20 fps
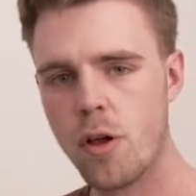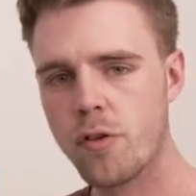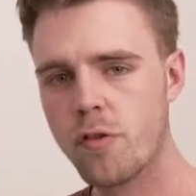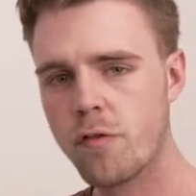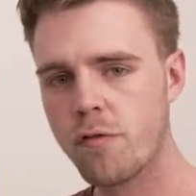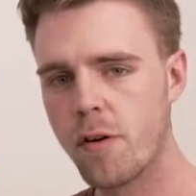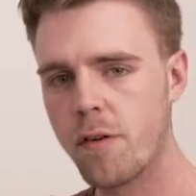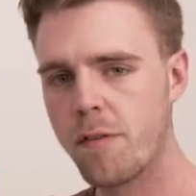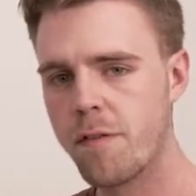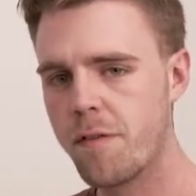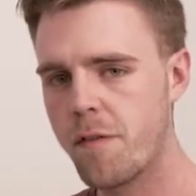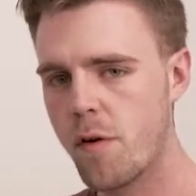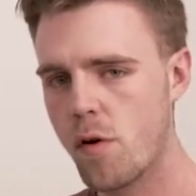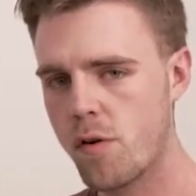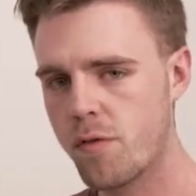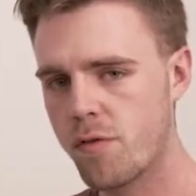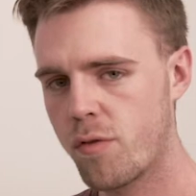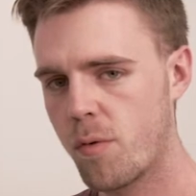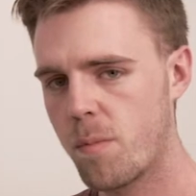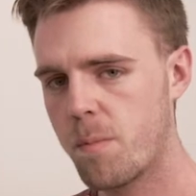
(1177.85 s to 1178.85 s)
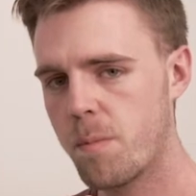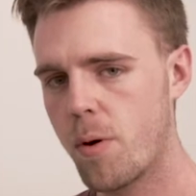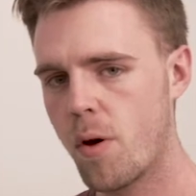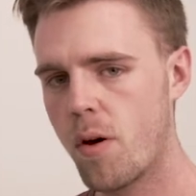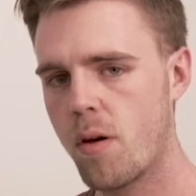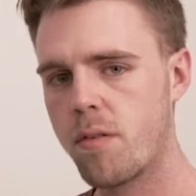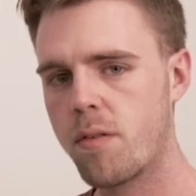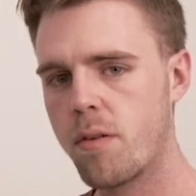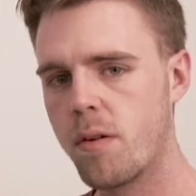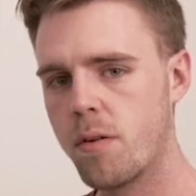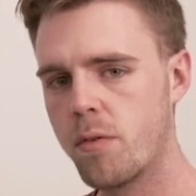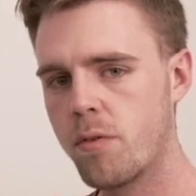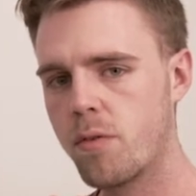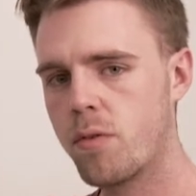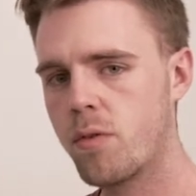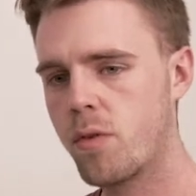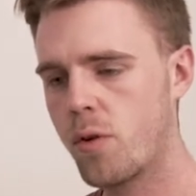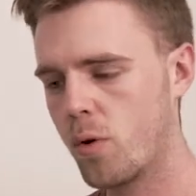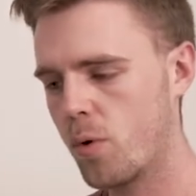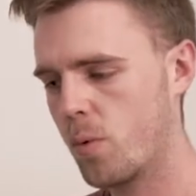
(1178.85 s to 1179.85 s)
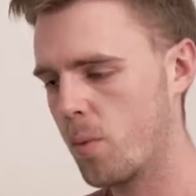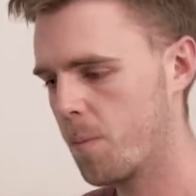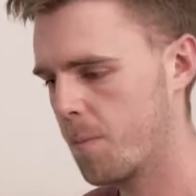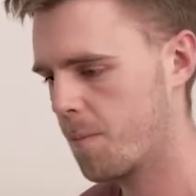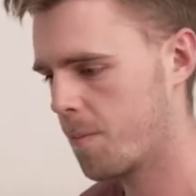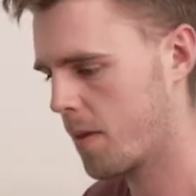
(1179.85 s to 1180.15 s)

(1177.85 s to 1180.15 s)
to refer to person2.